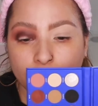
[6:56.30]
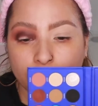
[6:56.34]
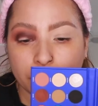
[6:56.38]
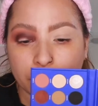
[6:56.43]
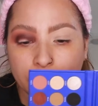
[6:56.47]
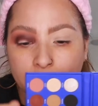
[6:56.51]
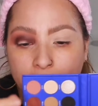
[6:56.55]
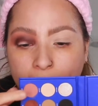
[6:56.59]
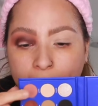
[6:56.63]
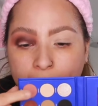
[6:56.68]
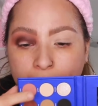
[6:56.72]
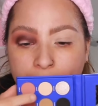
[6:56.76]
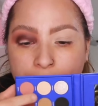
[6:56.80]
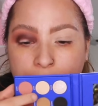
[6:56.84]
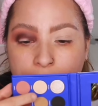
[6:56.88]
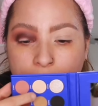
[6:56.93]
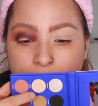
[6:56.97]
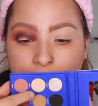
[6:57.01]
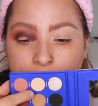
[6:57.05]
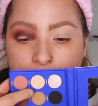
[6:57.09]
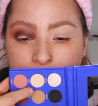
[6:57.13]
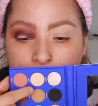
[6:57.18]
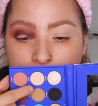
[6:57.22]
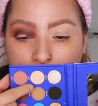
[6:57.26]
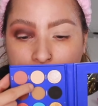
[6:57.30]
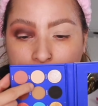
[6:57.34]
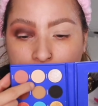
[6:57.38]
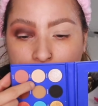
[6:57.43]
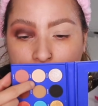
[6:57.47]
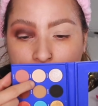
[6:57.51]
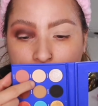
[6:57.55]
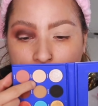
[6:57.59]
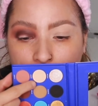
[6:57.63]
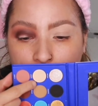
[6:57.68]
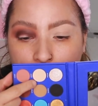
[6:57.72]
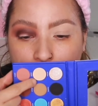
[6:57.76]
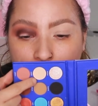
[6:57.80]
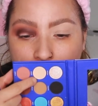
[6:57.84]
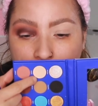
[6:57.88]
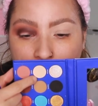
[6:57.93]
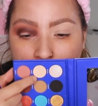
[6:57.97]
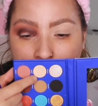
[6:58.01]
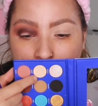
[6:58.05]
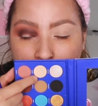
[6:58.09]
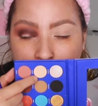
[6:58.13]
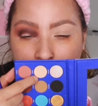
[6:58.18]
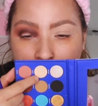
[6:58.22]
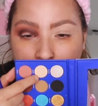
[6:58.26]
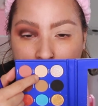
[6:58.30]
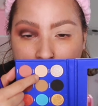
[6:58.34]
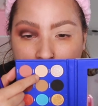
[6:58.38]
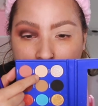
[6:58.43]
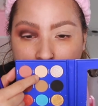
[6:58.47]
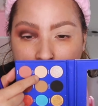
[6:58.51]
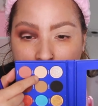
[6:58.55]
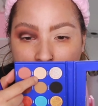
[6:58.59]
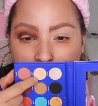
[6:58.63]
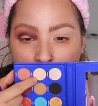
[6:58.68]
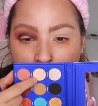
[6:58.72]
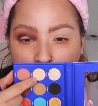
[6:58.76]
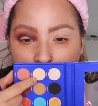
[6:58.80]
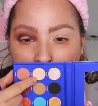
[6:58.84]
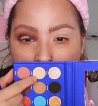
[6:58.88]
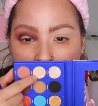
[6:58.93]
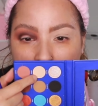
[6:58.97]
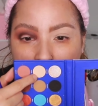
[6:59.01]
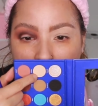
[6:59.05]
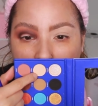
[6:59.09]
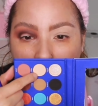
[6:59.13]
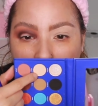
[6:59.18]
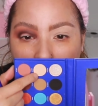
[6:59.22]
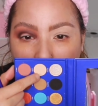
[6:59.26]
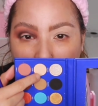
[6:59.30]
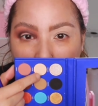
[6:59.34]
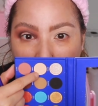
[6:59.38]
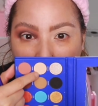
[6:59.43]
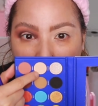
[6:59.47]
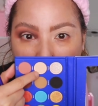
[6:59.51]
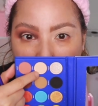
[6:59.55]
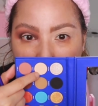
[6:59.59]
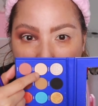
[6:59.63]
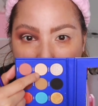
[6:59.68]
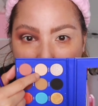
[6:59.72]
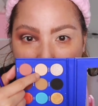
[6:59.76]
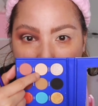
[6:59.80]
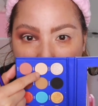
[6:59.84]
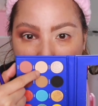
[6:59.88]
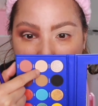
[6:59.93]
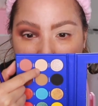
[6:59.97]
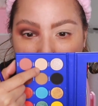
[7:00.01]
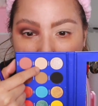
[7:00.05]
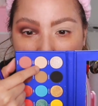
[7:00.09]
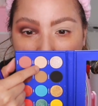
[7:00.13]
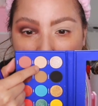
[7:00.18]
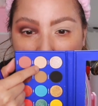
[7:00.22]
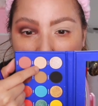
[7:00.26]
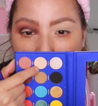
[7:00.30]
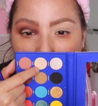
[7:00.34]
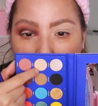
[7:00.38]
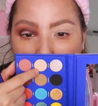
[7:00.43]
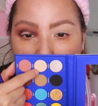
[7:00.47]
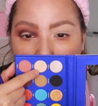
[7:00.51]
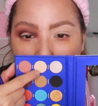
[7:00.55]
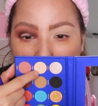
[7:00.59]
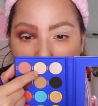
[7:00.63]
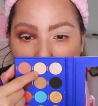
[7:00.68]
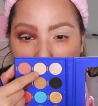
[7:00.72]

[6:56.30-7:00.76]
I'm going to add some of this shade right here. This is the shade Light in the